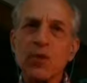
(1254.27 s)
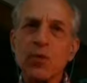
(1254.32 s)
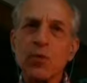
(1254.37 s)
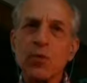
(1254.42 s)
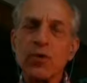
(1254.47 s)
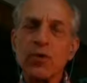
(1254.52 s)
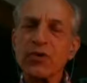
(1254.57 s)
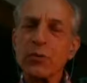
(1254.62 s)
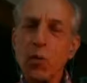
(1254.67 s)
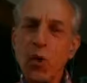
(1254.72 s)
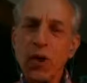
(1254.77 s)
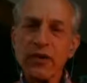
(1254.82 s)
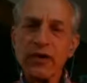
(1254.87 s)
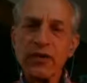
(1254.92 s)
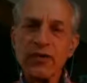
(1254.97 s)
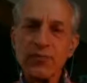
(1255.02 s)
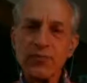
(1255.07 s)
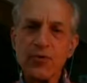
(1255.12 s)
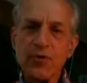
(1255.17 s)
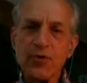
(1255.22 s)
with one
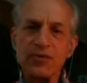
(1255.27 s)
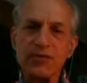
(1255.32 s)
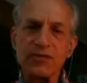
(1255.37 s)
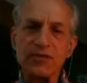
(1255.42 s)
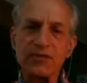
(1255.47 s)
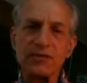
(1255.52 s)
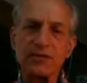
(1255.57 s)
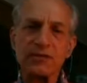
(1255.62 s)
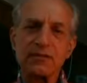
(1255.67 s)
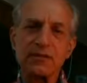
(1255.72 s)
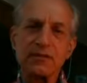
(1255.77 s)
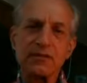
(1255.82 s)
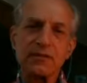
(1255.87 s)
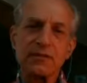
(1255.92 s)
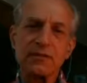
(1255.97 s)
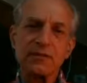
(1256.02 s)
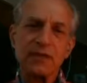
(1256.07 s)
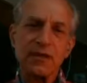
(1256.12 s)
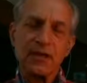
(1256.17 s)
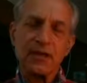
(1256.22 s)
other person
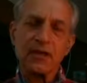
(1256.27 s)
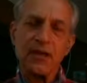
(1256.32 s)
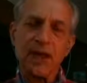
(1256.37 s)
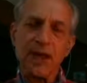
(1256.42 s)
in